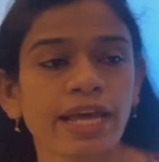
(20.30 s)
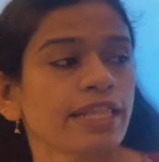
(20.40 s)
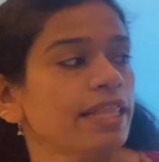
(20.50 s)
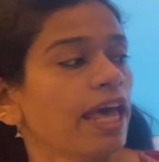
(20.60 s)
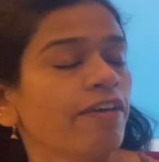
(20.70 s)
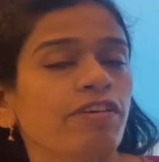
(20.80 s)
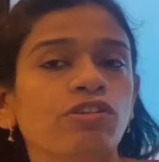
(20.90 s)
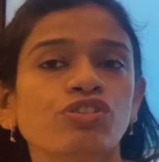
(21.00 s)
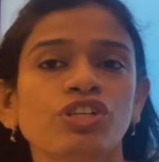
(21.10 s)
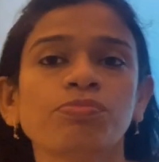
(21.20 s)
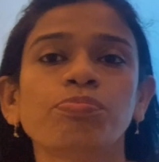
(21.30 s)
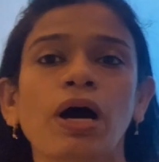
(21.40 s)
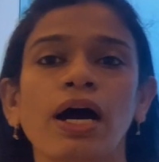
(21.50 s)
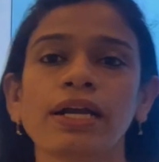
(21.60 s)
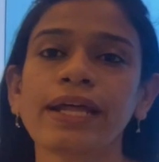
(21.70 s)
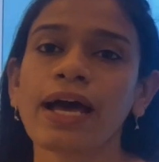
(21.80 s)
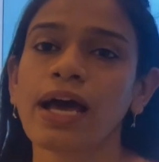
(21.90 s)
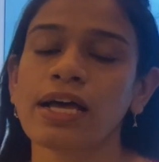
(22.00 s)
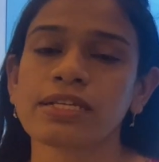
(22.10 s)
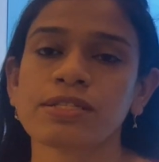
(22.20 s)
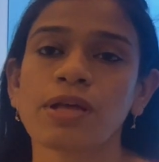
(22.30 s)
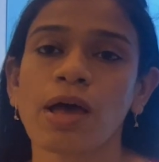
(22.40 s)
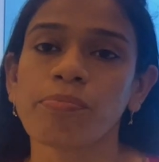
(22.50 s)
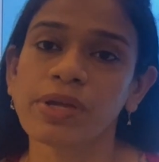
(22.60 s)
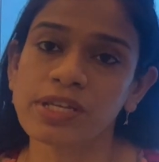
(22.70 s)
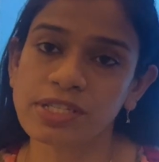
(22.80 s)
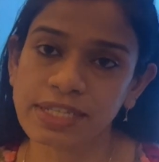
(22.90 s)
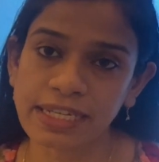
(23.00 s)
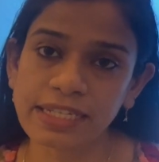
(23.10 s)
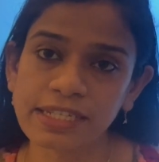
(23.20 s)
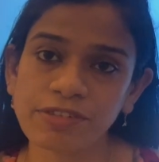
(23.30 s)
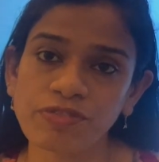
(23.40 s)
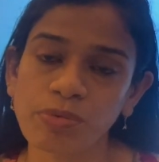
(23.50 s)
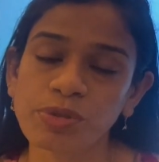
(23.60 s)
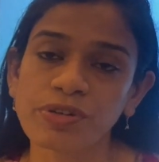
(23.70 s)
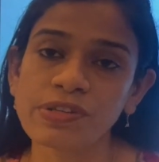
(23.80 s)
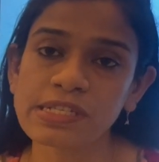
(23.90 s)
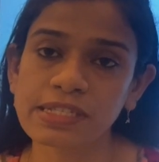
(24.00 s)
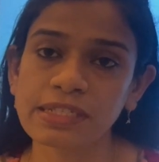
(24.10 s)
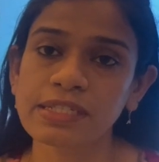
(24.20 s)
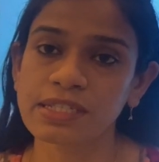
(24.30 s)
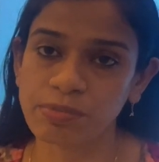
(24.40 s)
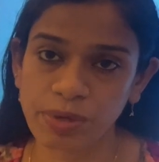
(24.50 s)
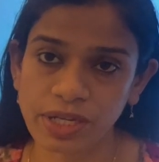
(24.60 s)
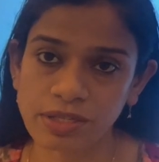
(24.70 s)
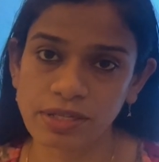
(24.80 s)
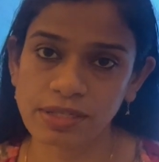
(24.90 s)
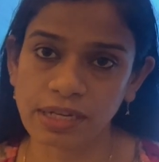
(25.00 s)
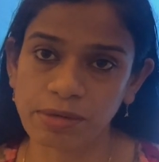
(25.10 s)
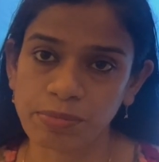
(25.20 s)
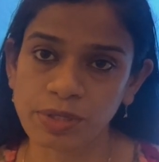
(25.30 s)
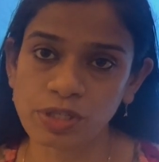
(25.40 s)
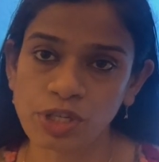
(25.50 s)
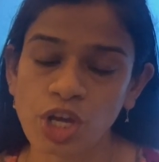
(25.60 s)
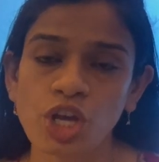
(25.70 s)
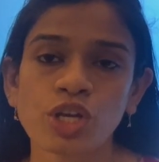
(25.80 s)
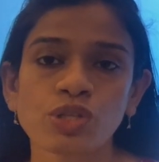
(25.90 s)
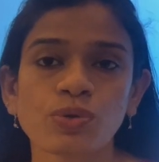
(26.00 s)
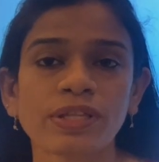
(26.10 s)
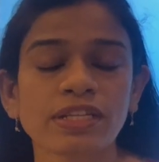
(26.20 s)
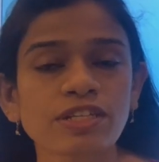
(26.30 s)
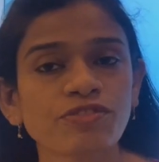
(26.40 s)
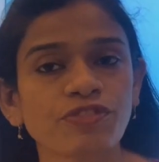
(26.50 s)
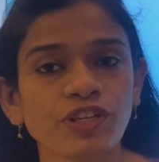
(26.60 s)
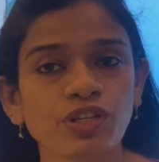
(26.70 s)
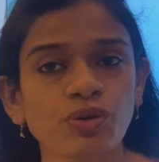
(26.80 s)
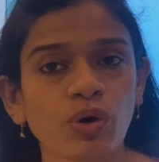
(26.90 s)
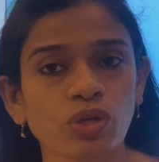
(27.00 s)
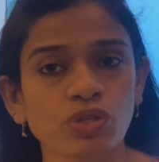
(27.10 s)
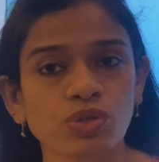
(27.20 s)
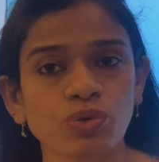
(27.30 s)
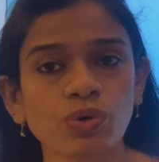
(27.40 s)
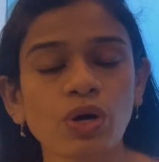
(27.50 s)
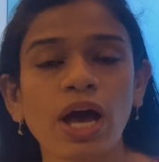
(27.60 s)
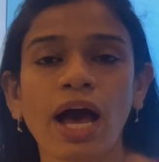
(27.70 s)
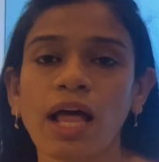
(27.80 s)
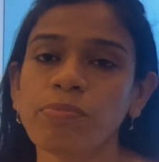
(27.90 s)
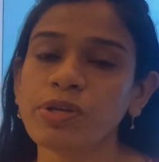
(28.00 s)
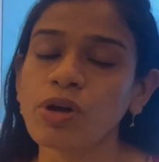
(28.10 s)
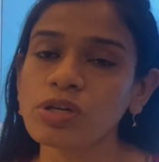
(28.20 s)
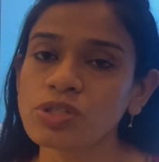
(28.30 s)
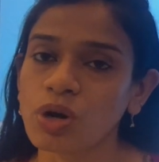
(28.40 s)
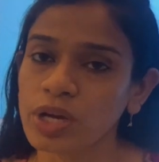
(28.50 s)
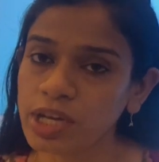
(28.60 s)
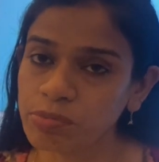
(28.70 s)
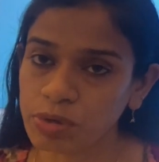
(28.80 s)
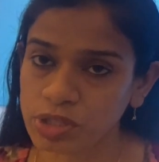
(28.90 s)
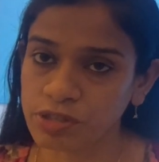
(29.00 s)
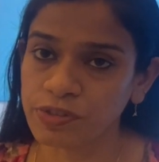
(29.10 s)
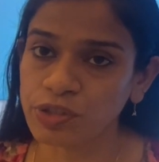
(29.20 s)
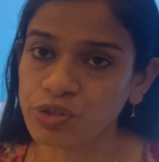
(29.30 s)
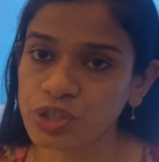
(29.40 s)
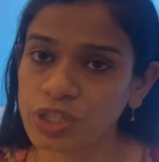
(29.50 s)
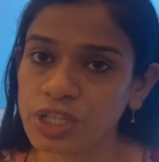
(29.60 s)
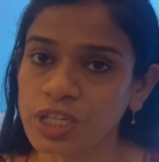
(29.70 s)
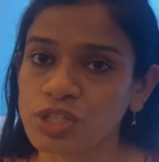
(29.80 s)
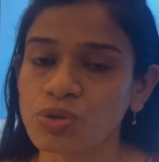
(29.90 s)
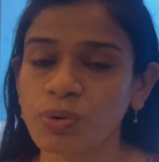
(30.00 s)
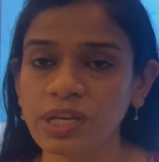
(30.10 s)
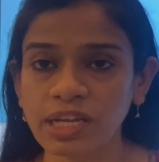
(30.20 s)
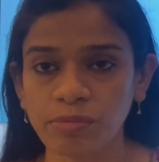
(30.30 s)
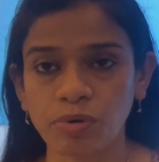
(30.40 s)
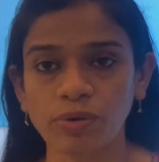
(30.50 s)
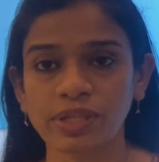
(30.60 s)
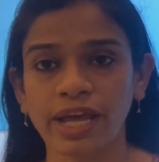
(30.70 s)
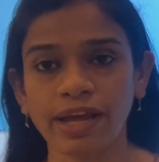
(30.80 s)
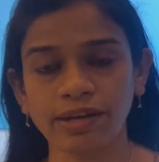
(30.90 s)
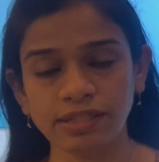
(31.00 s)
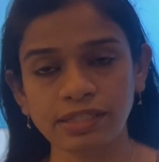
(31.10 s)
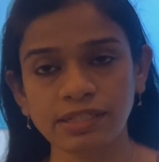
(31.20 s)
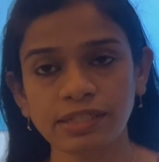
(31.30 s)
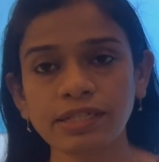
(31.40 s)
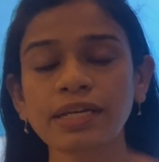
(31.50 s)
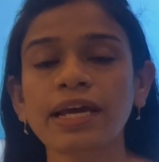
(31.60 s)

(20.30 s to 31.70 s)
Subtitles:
The evolution part has been deleted from the recent CBSE syllabus. So in this video also, I'll be not talking about evolution. It's only about the heredity,